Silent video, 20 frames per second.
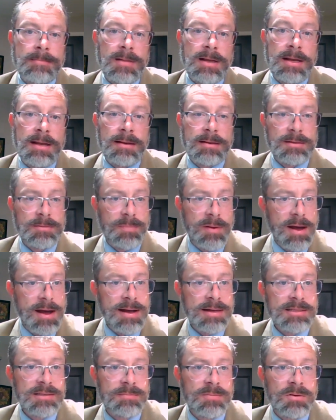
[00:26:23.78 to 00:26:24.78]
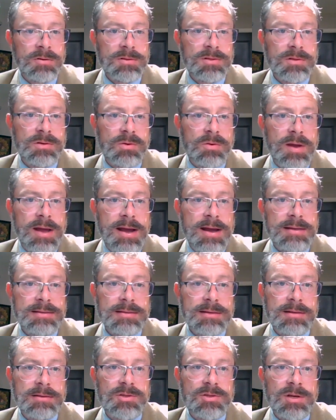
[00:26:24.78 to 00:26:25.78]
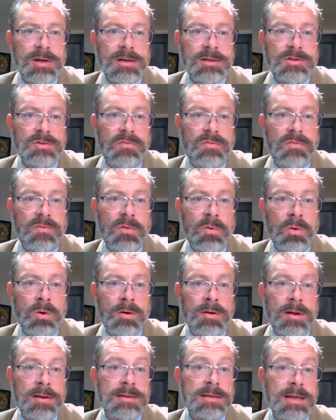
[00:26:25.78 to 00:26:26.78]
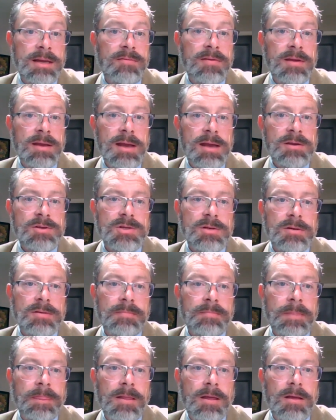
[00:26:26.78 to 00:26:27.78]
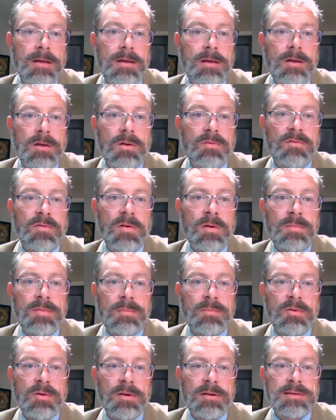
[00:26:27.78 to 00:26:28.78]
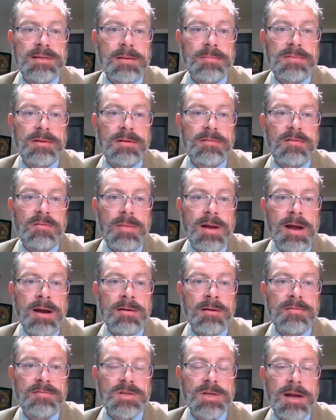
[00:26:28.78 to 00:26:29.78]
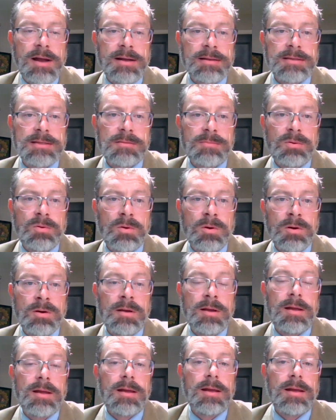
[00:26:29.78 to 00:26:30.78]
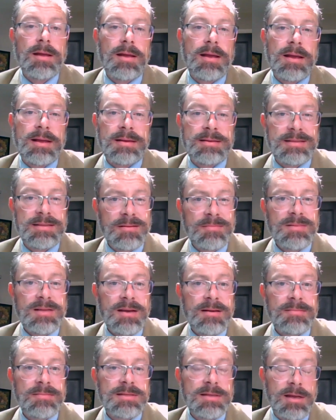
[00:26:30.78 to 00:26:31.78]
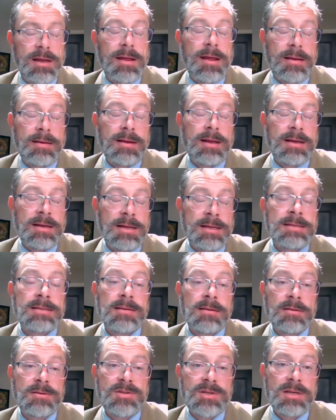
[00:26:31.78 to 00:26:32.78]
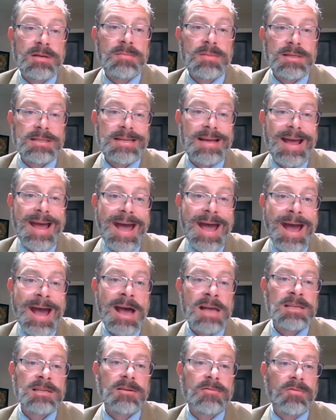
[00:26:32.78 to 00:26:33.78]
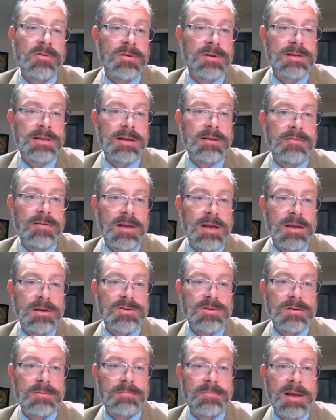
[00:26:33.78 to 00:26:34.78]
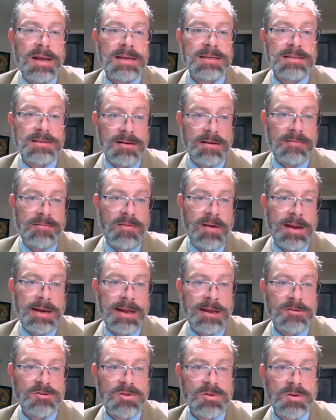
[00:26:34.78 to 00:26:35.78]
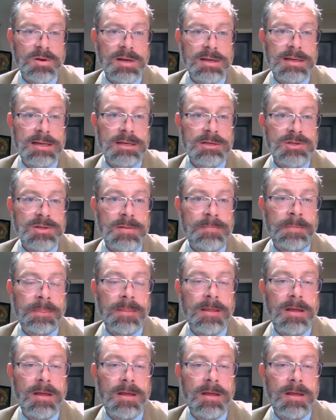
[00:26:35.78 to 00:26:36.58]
It is possible to ask a judge for a deviation from the presumptive amount of child support. And sometimes it is legitimate to ask for a deviation based on financial condition.